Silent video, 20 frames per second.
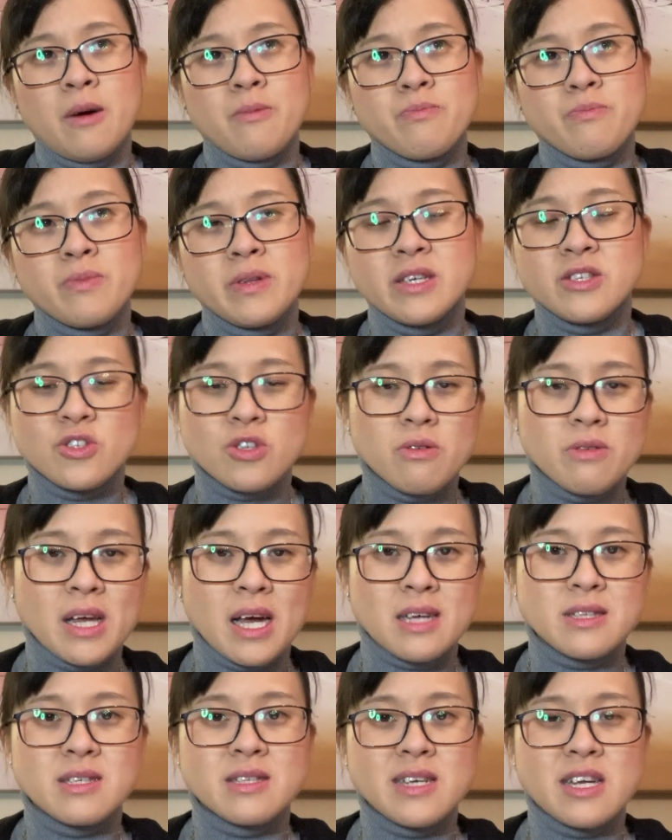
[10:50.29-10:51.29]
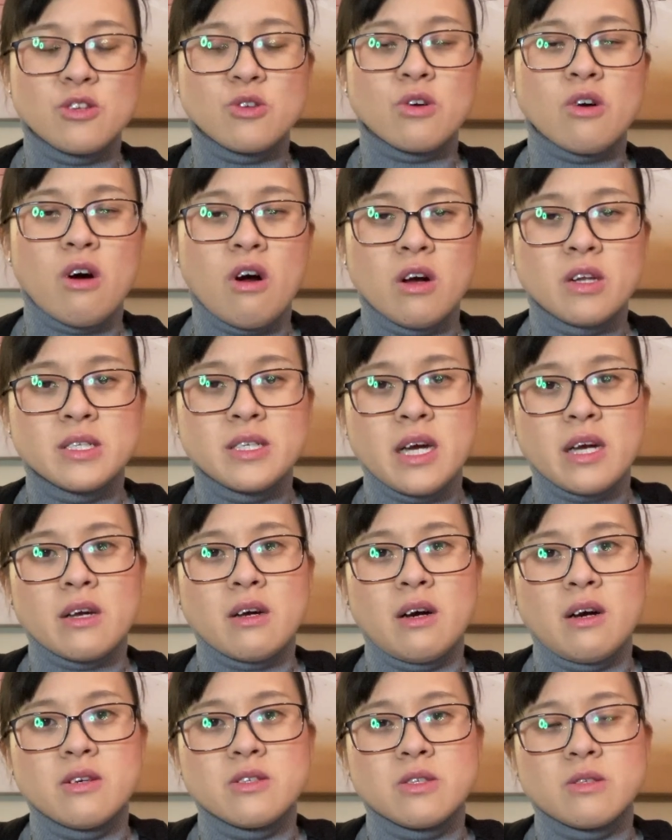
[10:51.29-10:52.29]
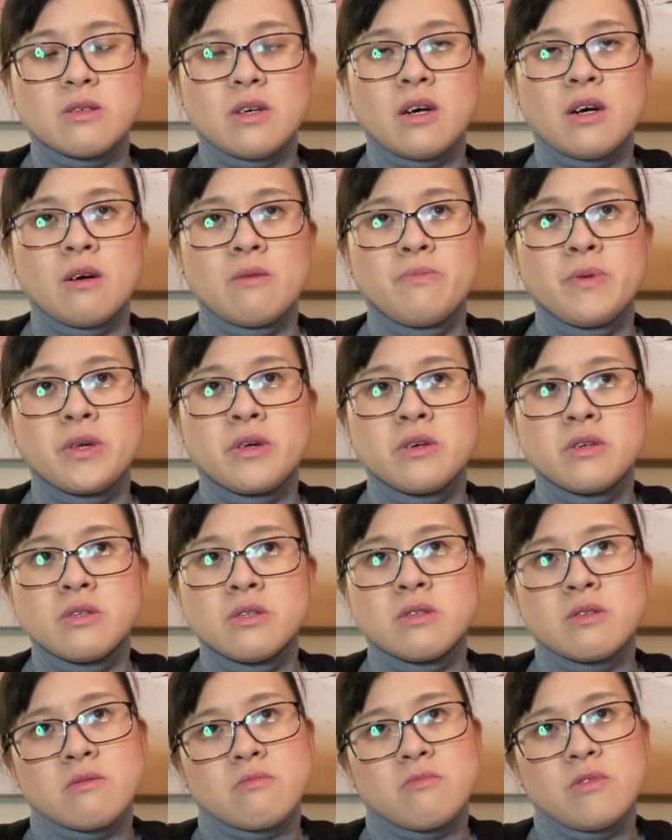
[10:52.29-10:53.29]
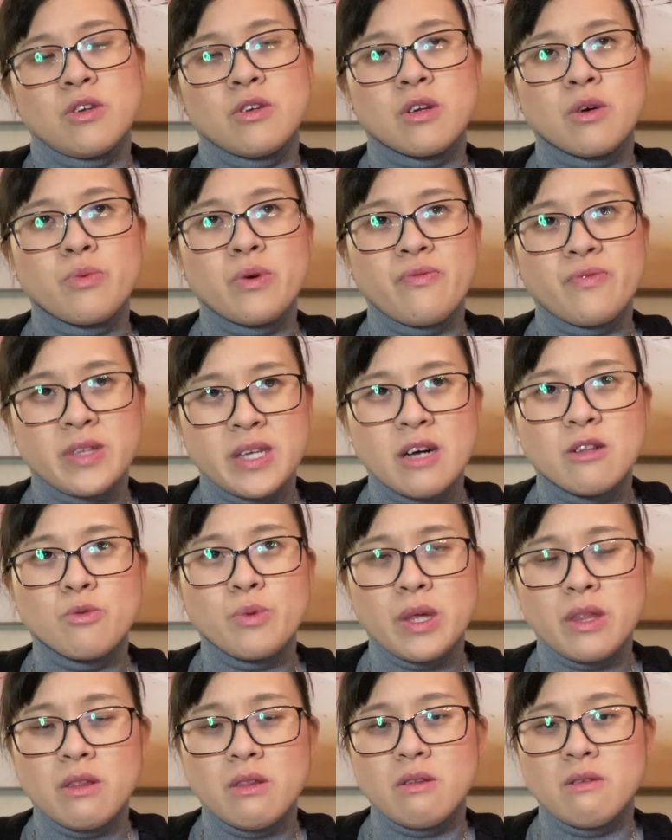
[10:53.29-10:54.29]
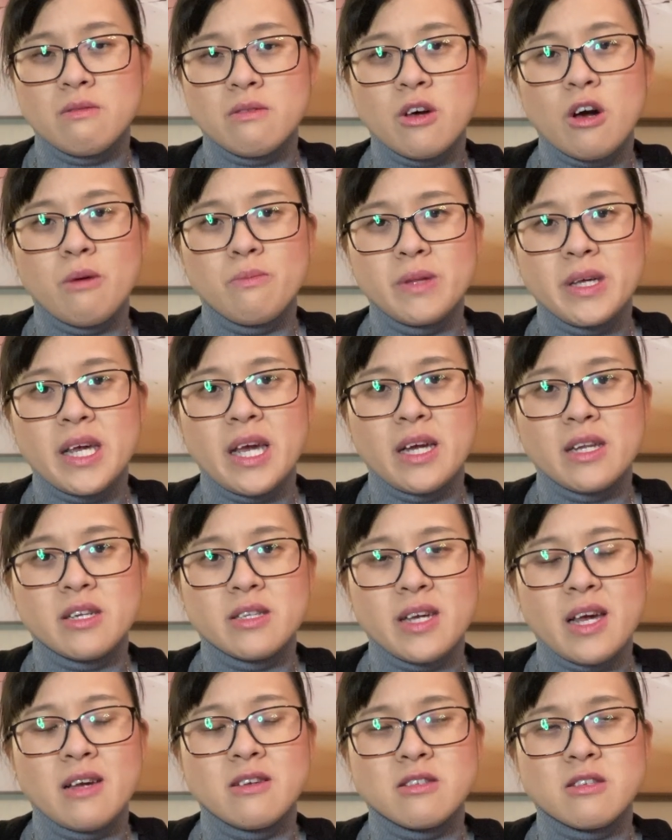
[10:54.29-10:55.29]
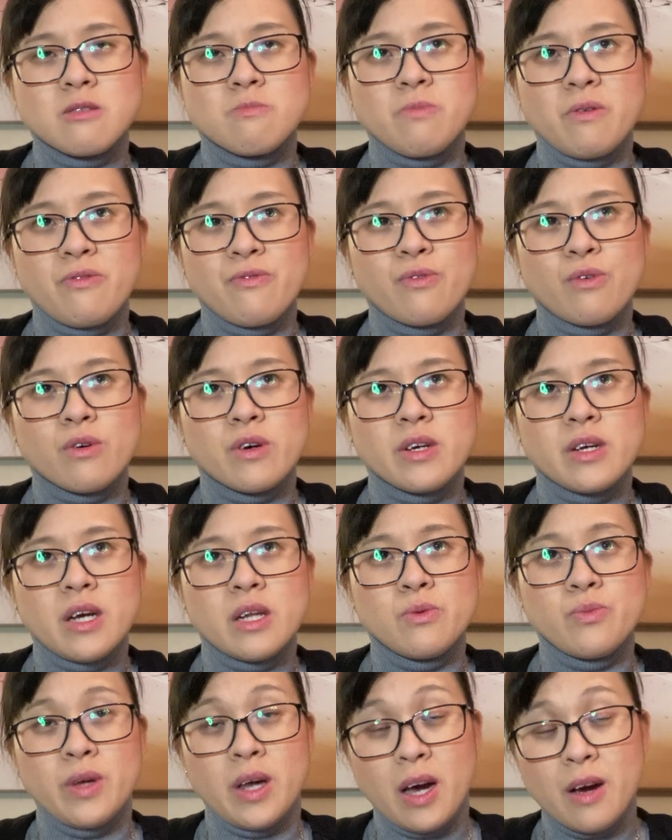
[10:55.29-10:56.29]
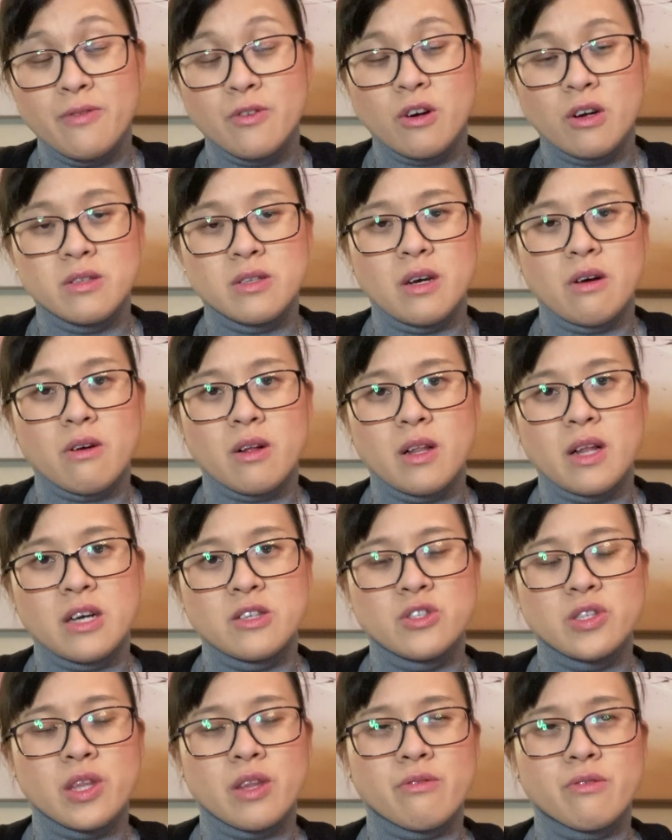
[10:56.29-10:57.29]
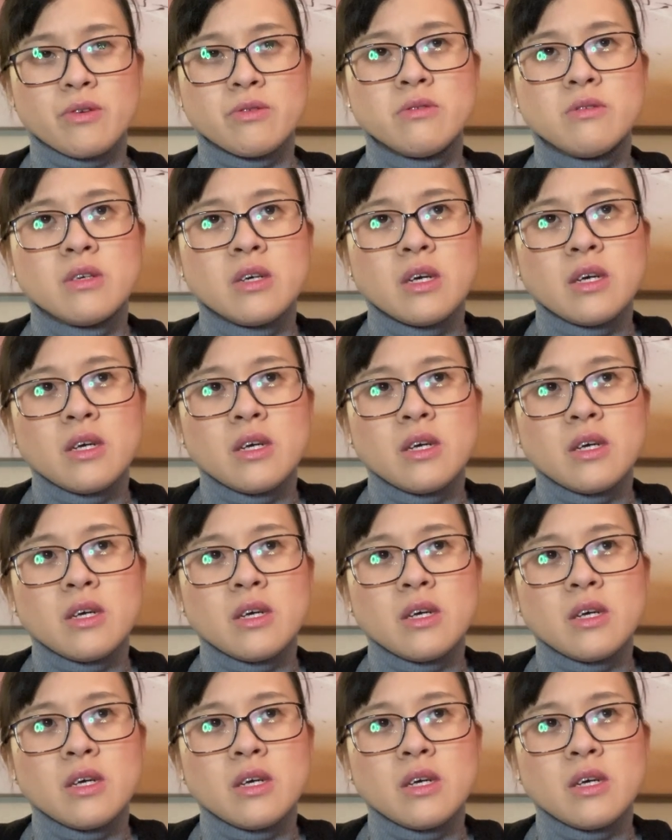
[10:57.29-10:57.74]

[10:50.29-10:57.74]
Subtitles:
please don't hesitate to contact us, because we've dealt with complicated cases before, and we have gotten our clients through.